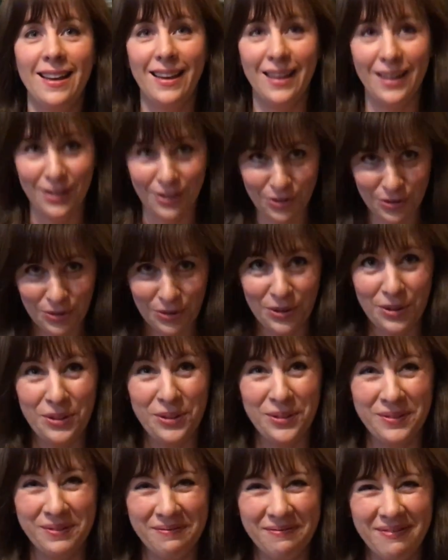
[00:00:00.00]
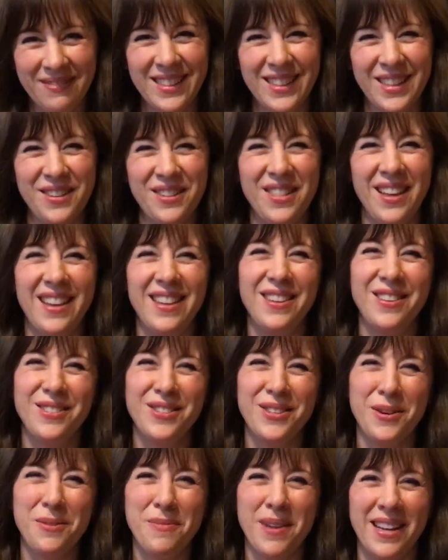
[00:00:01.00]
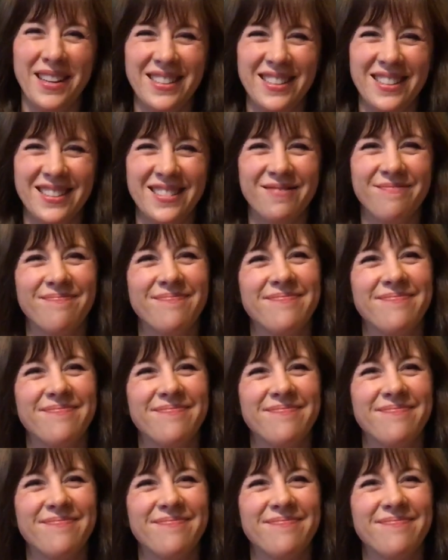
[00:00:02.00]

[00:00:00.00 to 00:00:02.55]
It is true. So thank you so much.